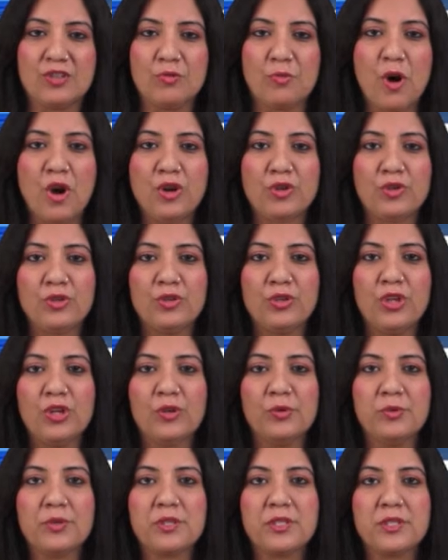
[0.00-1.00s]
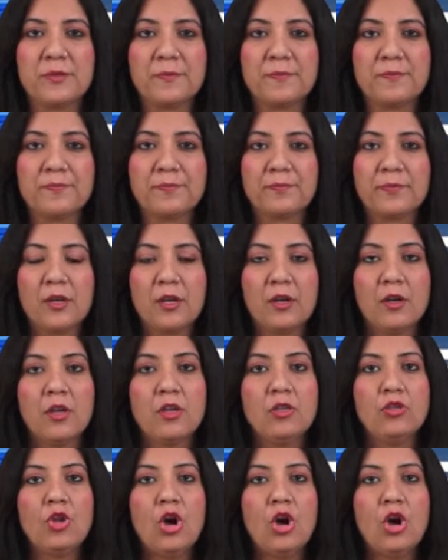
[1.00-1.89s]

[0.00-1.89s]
watching It's Tomorrow News.